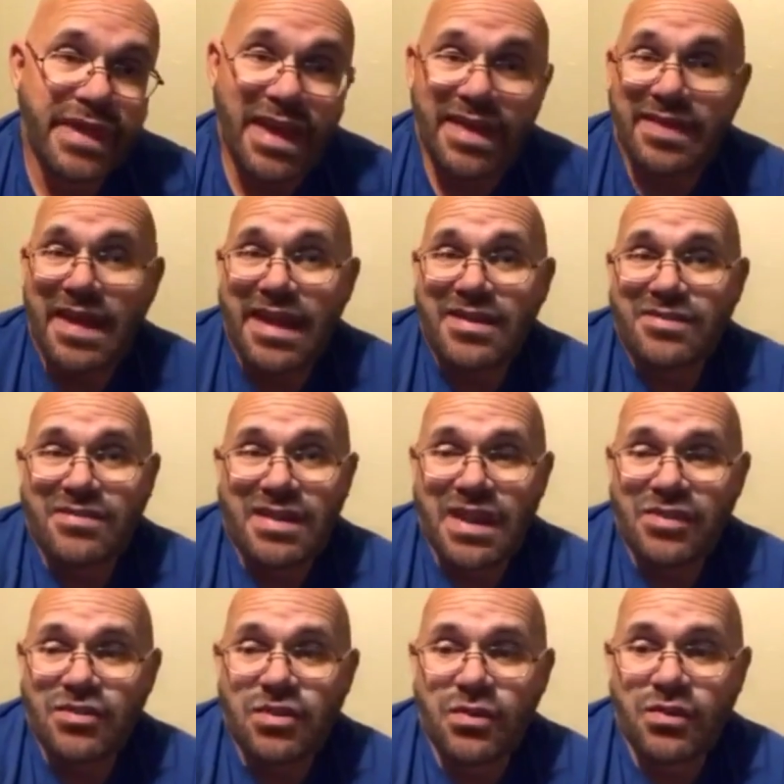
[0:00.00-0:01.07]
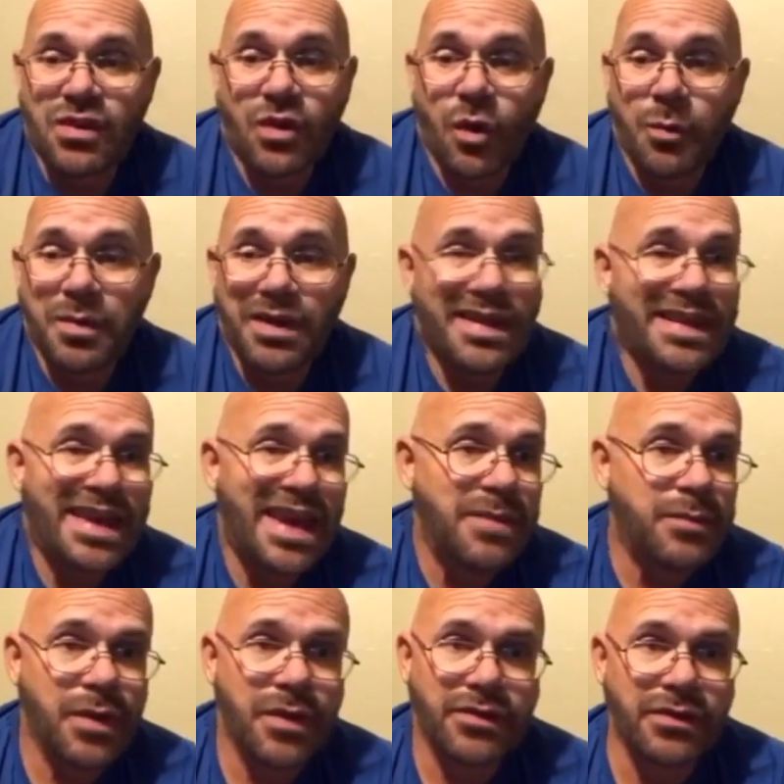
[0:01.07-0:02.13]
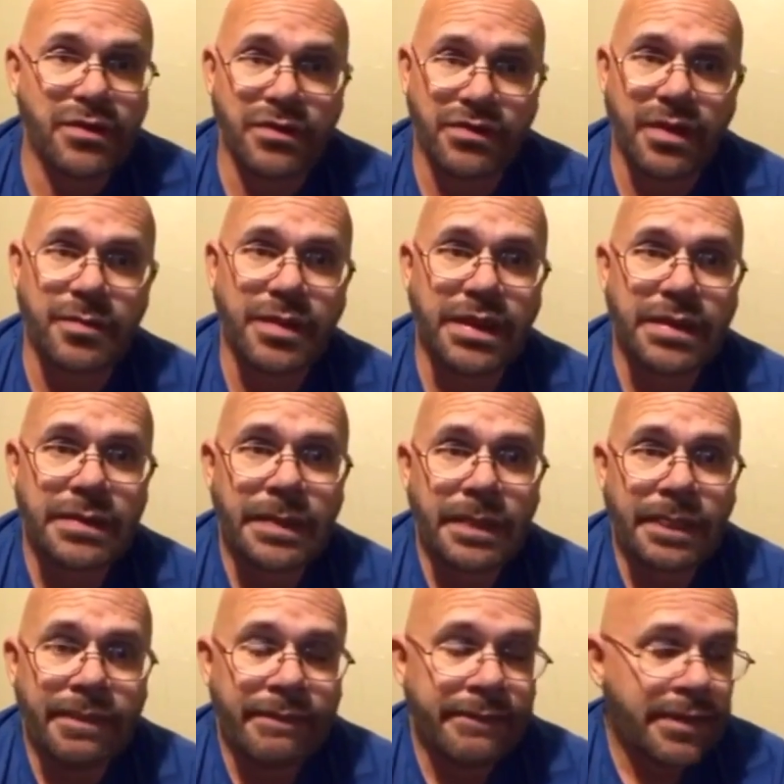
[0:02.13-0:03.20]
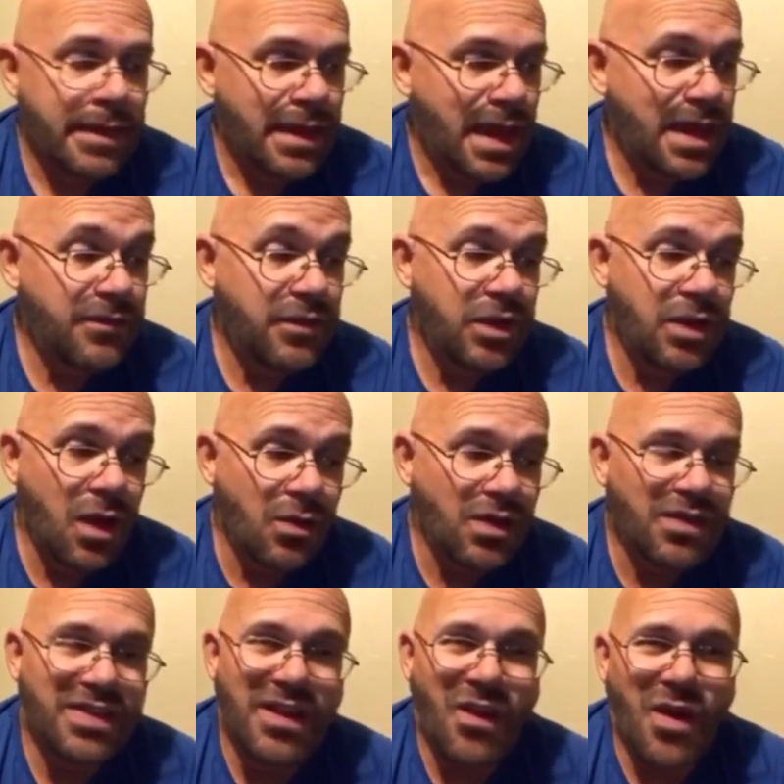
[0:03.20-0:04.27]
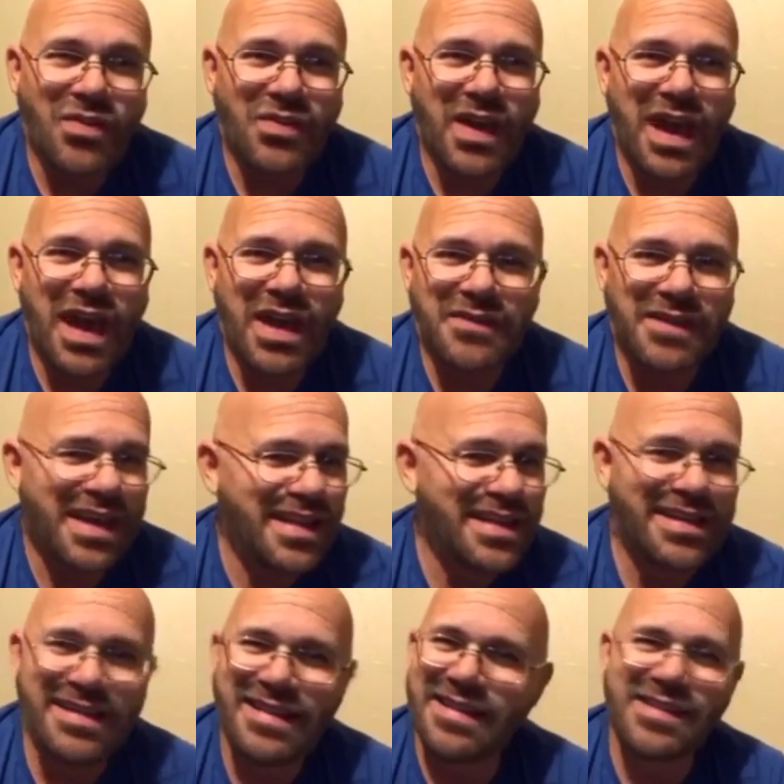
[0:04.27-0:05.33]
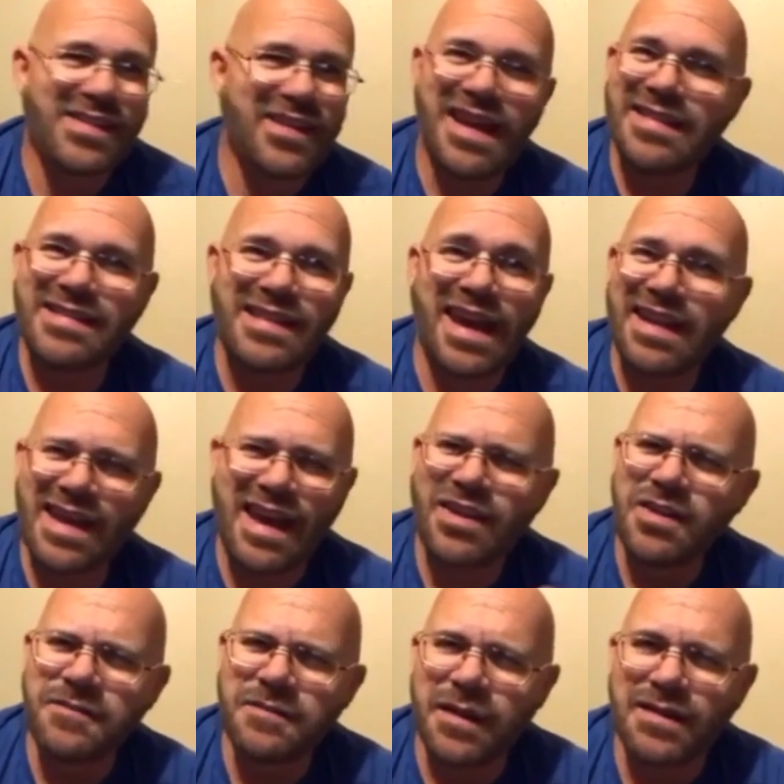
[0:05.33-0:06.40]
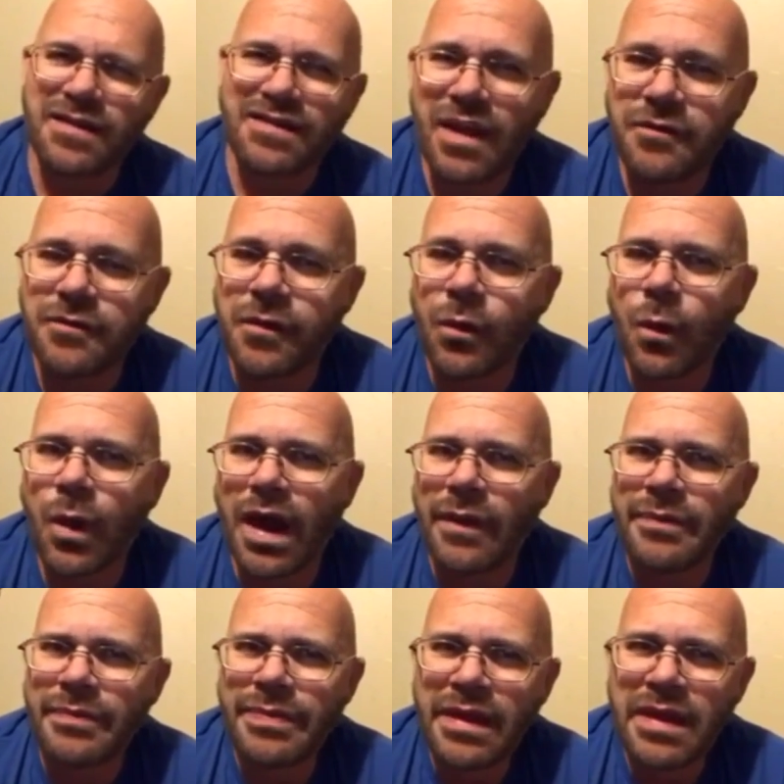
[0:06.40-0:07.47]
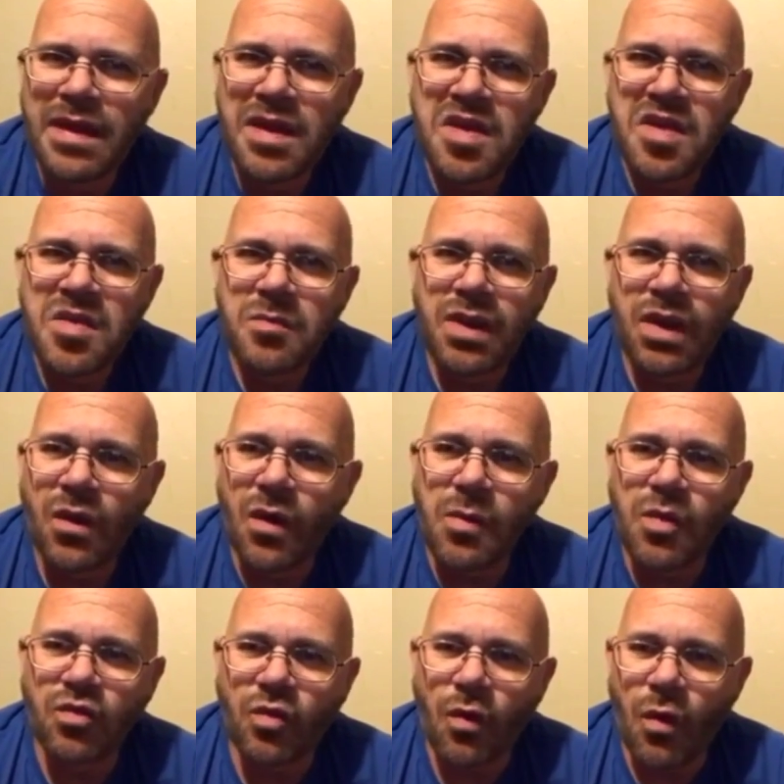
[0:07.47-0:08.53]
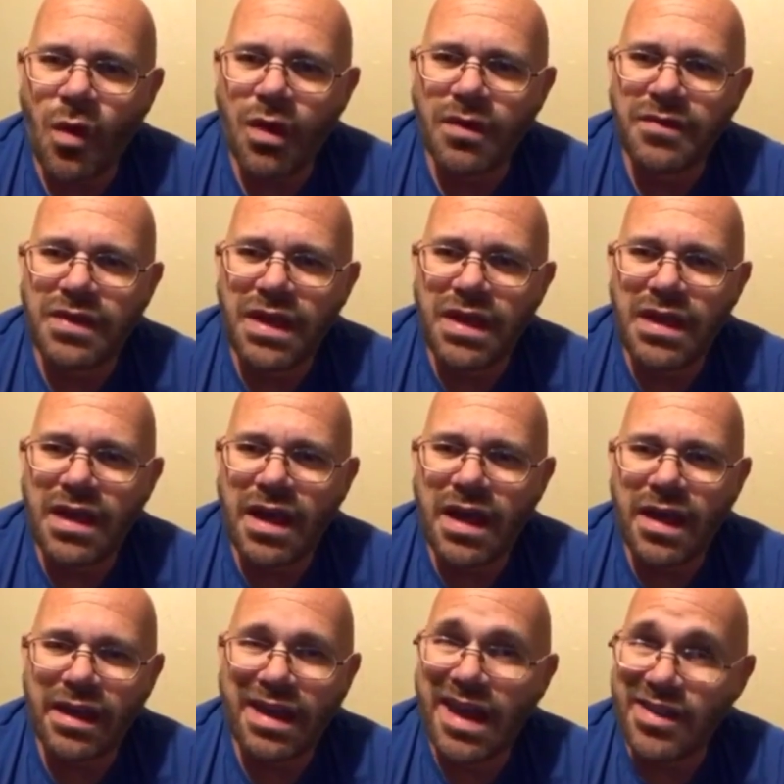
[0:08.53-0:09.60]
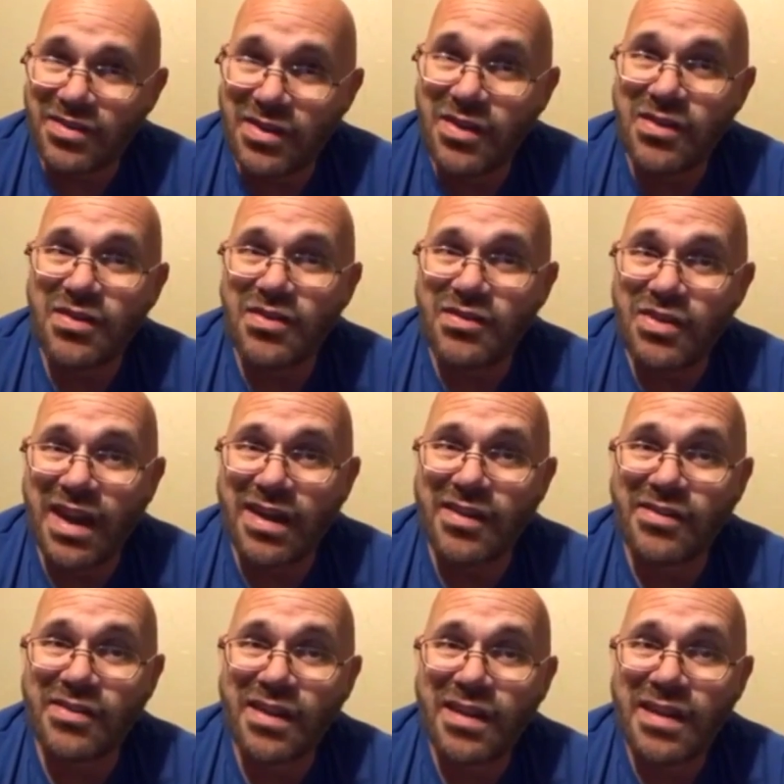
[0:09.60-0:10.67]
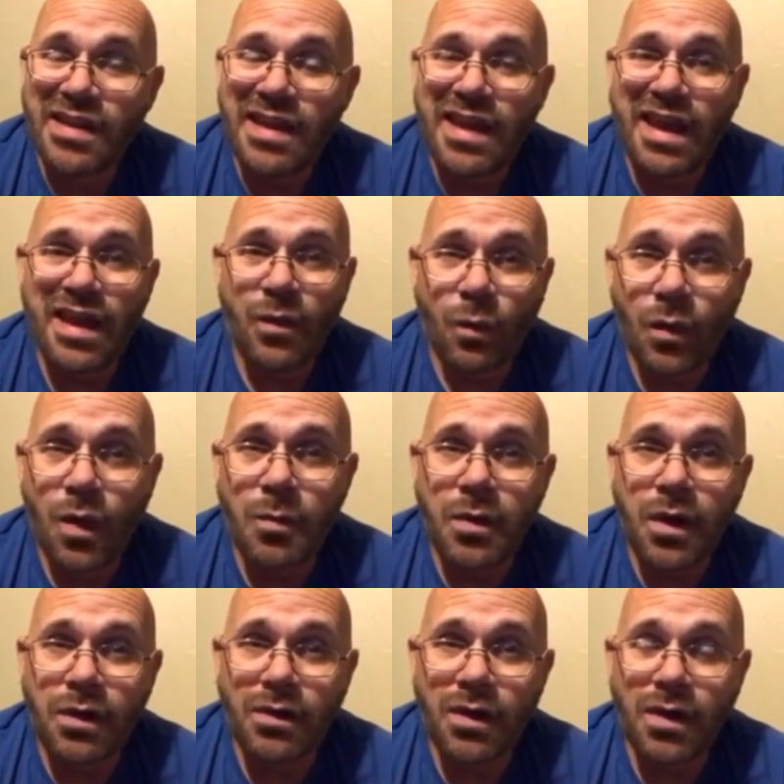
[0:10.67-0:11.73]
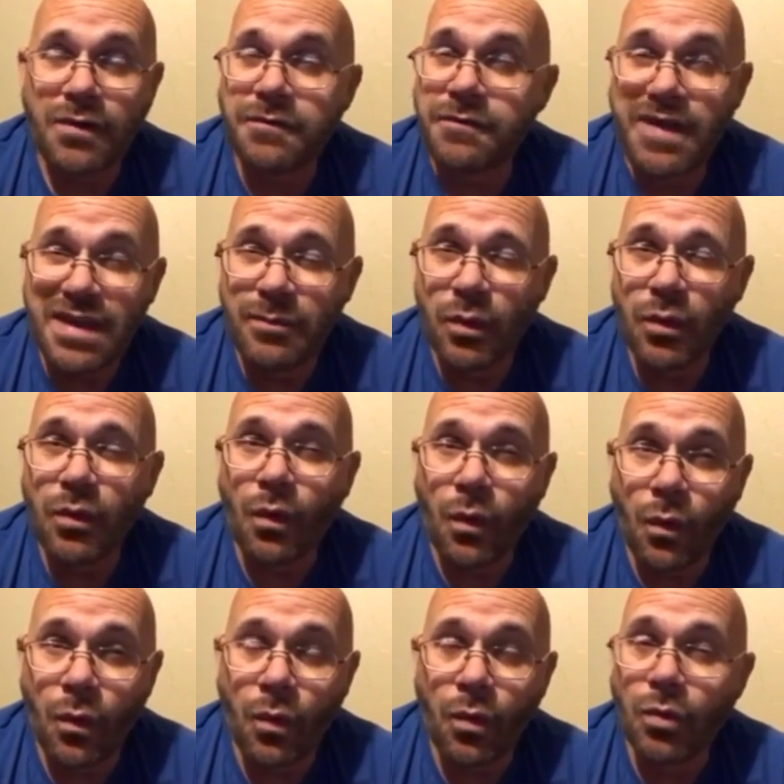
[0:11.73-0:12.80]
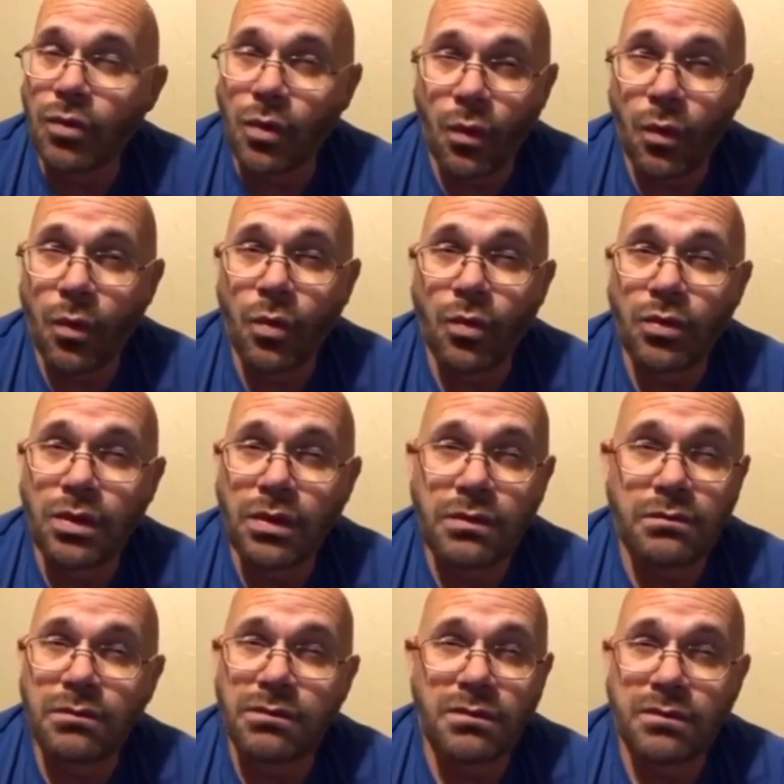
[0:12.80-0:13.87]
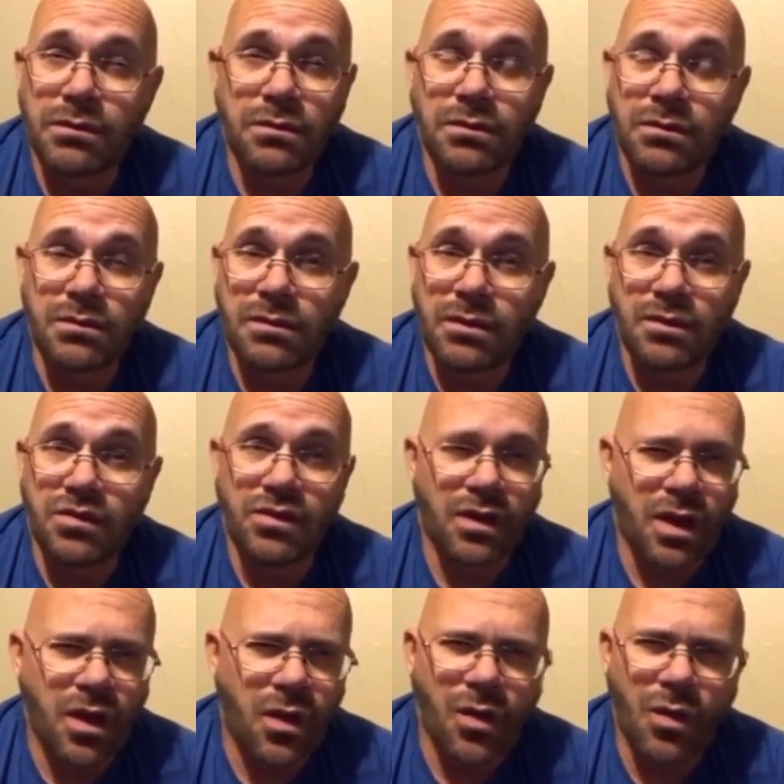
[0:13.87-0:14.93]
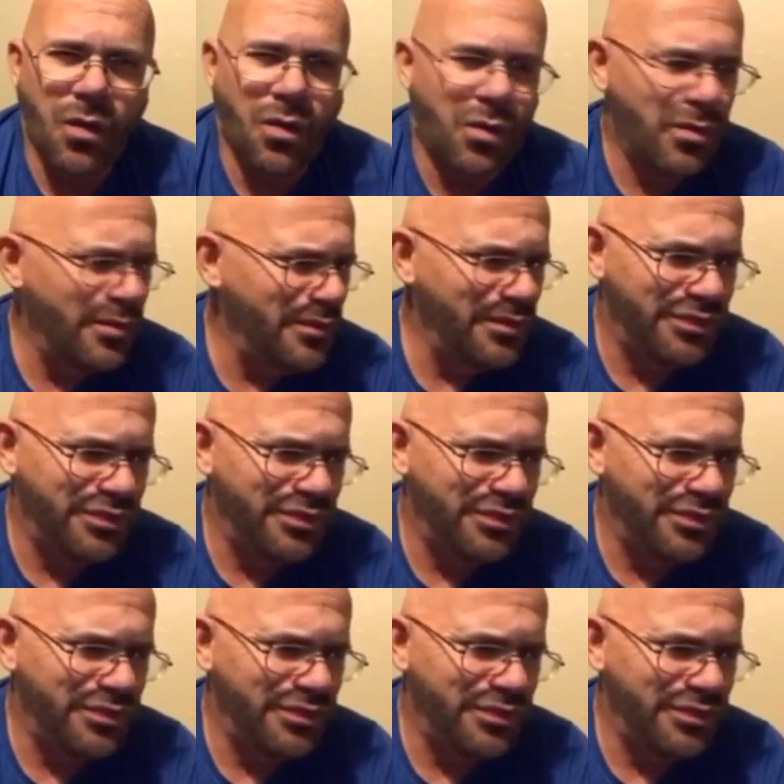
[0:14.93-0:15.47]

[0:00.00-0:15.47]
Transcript: they choose an openly gay person or something. And if you notice, they also have, and this is crazy, I couldn't figure this out for a while, but almost all of the cashiers and checkers at Walmart are feeble, old, slow,